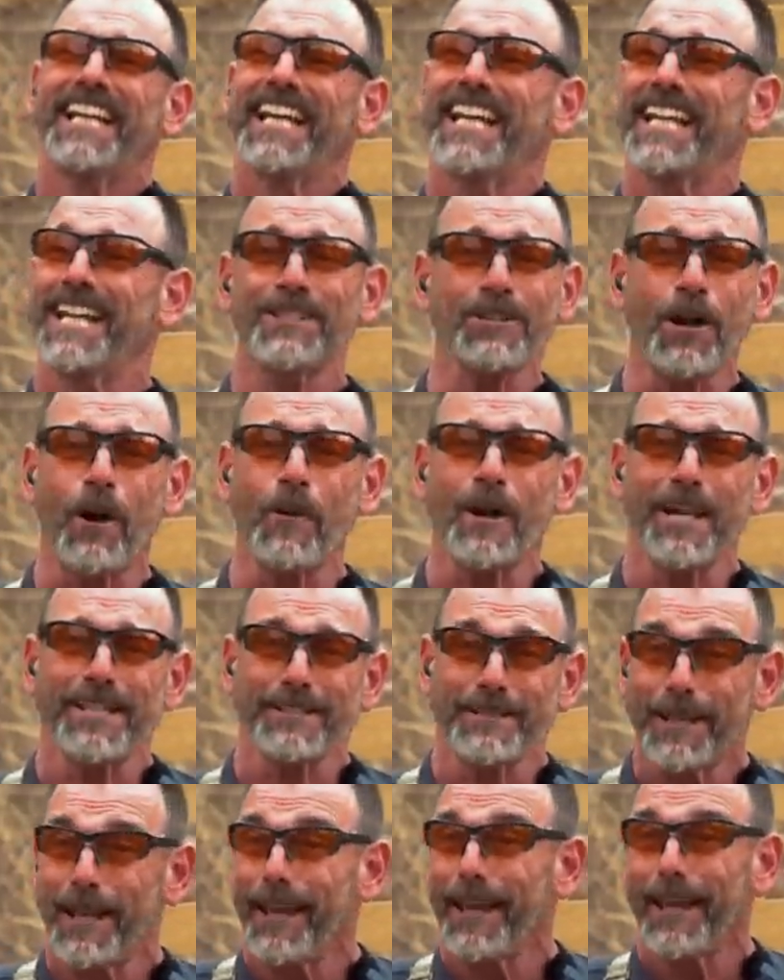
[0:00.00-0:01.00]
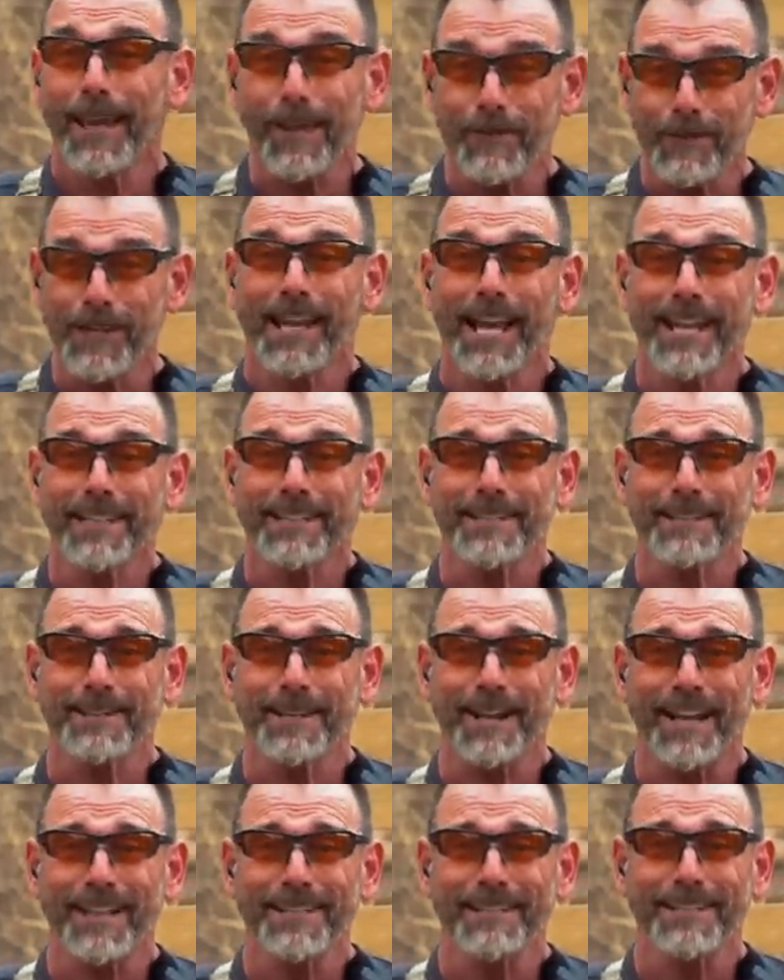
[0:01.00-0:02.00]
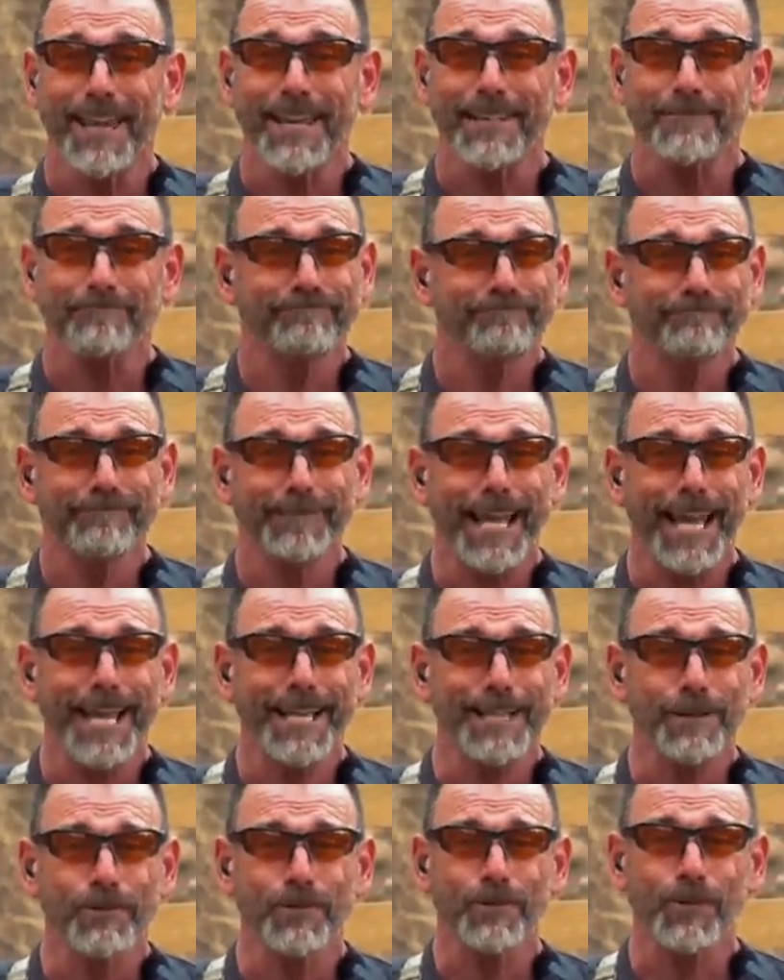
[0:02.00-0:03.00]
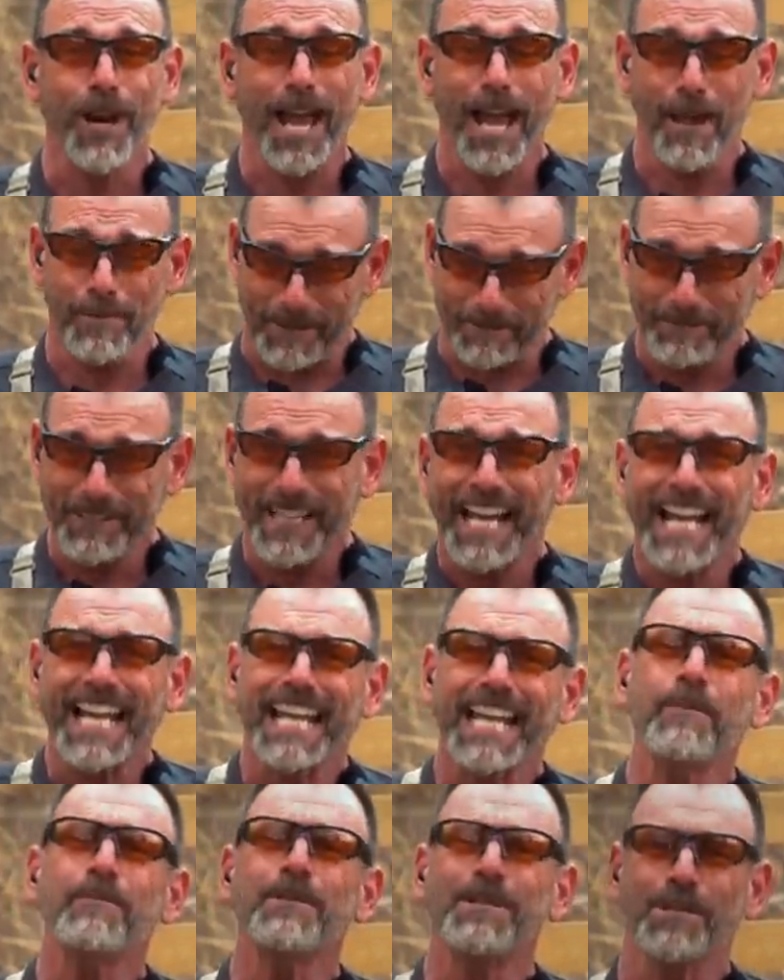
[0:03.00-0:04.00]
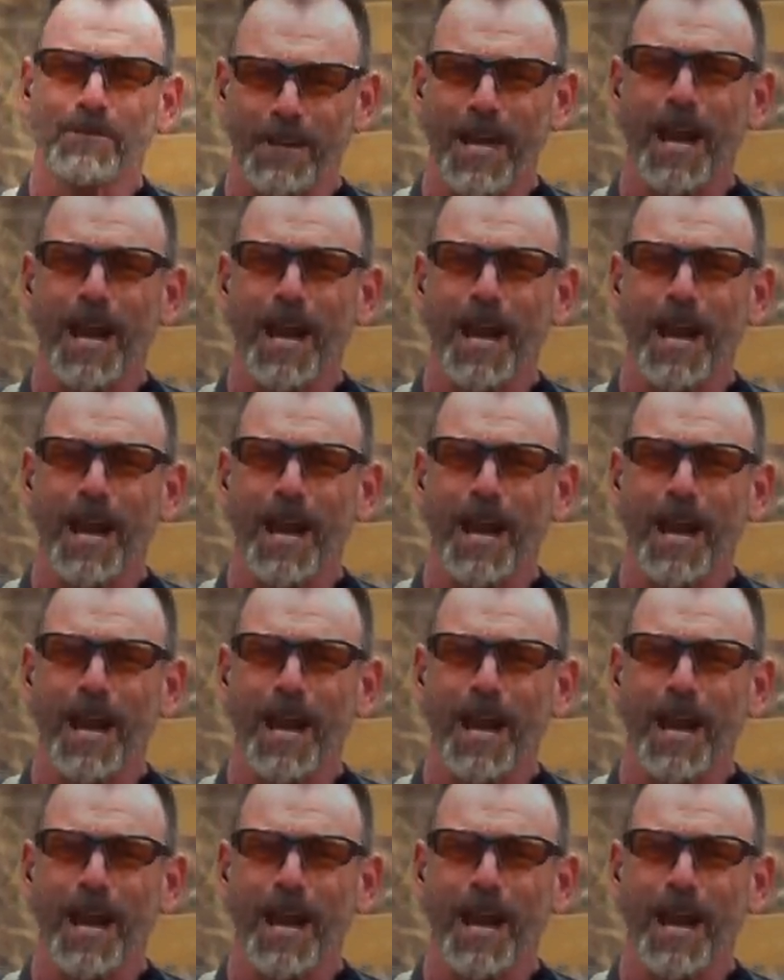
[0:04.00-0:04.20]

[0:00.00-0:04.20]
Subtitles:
And as always, if you like this content, like, subscribe, and leave me some